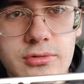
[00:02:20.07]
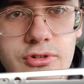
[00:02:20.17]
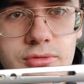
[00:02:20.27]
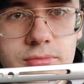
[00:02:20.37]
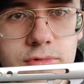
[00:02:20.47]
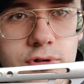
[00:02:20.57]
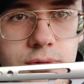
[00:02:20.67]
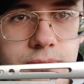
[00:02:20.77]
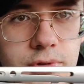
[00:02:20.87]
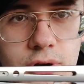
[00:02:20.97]
There's, you
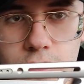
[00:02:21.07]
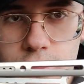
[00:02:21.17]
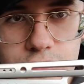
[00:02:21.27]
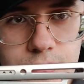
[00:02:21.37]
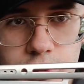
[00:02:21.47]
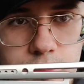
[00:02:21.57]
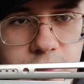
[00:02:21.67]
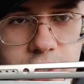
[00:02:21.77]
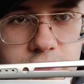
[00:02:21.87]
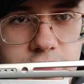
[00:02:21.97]
know, all
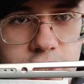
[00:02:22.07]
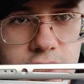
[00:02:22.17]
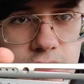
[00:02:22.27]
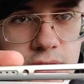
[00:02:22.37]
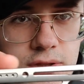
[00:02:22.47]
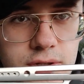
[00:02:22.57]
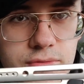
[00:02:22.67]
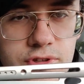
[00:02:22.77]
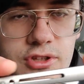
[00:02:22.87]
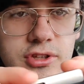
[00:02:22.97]
pattern and
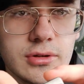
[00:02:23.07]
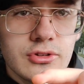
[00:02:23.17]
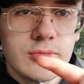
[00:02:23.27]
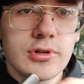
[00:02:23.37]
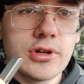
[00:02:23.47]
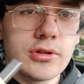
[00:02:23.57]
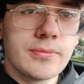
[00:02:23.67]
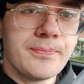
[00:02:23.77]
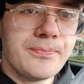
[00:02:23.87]
little details and whatnot.